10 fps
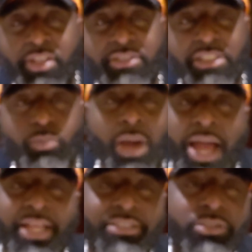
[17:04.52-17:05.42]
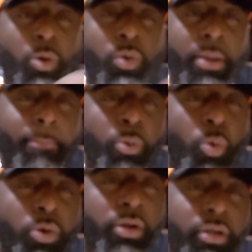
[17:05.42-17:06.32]
this is why it's so
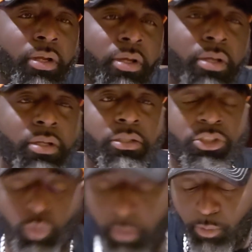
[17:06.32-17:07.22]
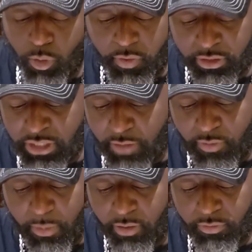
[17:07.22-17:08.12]
important to remove yourself
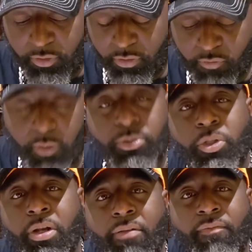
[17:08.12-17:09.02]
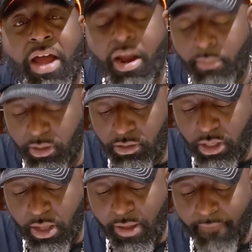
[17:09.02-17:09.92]
from certain environments.
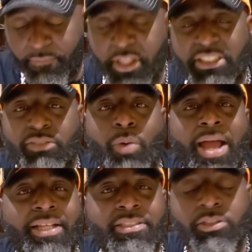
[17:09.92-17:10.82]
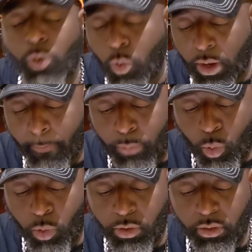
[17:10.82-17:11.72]
This is why it's so
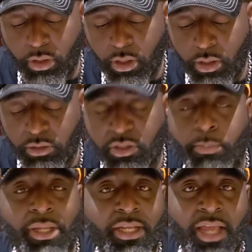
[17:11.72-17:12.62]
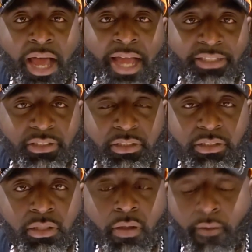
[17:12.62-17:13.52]
important to be cautious